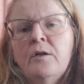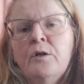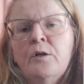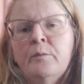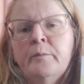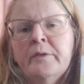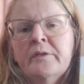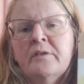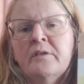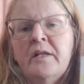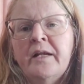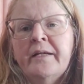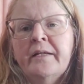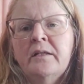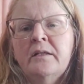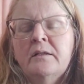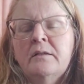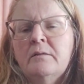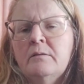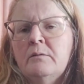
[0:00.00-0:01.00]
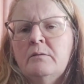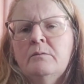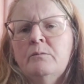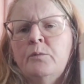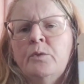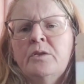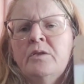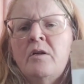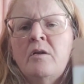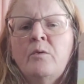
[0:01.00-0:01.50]
almost like,
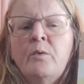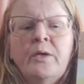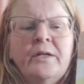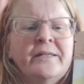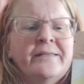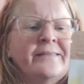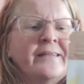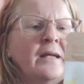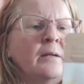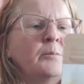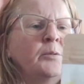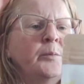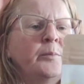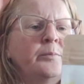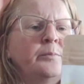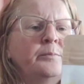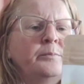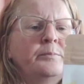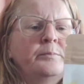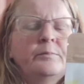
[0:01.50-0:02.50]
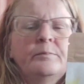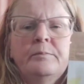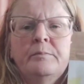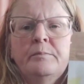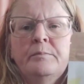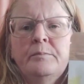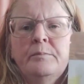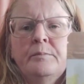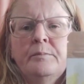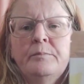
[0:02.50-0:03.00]
well, not quite a sample
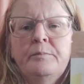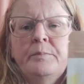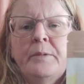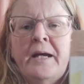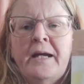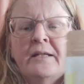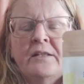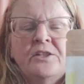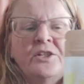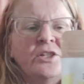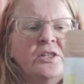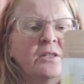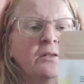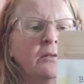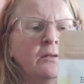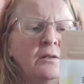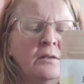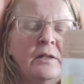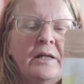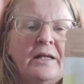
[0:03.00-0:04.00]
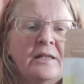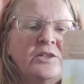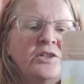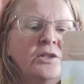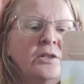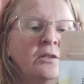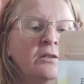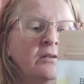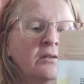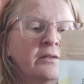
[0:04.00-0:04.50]
package. It
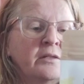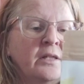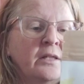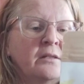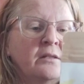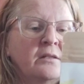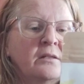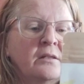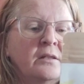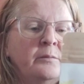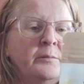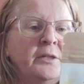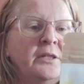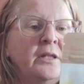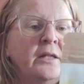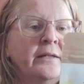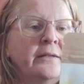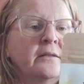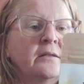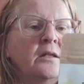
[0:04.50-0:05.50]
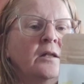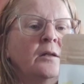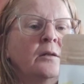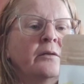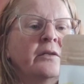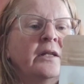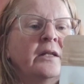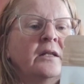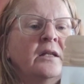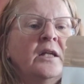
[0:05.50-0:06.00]
actually looks like it's going to be like the
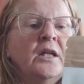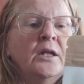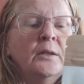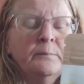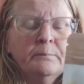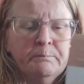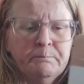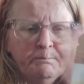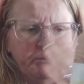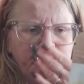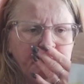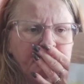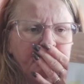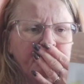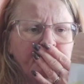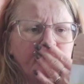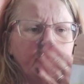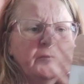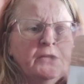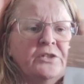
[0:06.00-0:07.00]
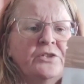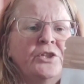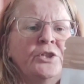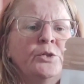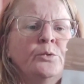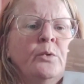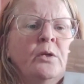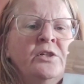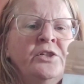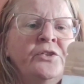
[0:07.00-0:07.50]
whole thing. So
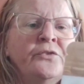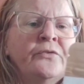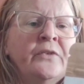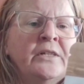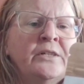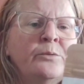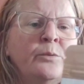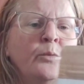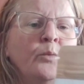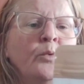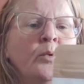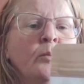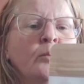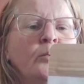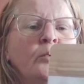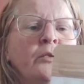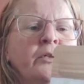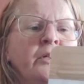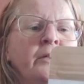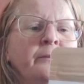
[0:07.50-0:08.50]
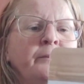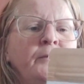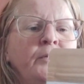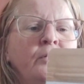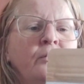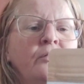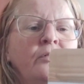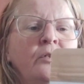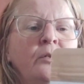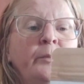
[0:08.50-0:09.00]
you wash your face with warm water.
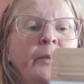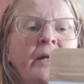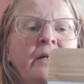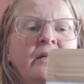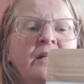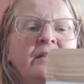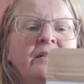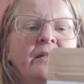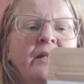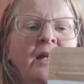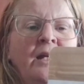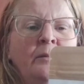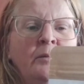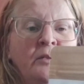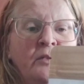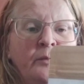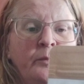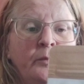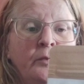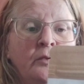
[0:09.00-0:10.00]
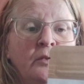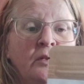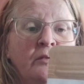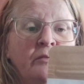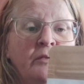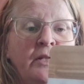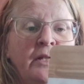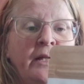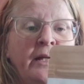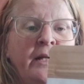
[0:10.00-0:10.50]
You scoop out a tablespoon
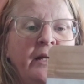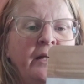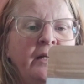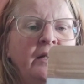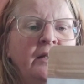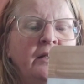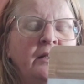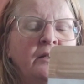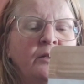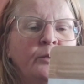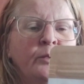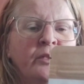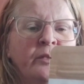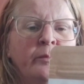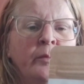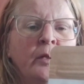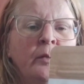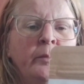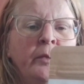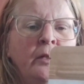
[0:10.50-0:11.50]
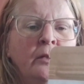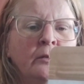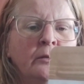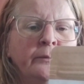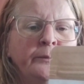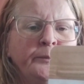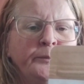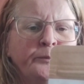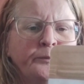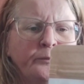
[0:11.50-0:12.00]
of clay into a small
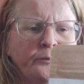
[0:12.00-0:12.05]
bowl.